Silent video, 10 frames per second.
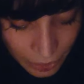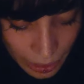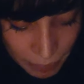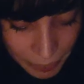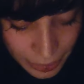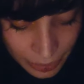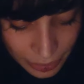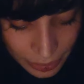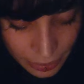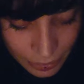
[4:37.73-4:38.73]
your happy
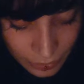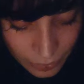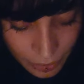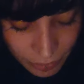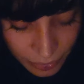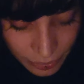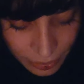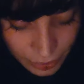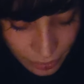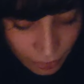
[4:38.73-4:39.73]
ending, your
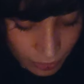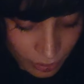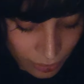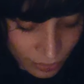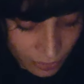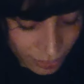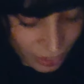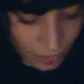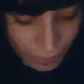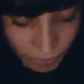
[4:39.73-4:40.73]
everything,
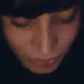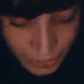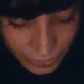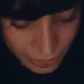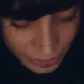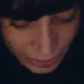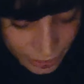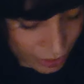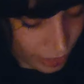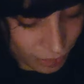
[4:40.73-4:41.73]
right? And you're
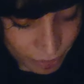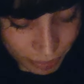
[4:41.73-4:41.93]
like,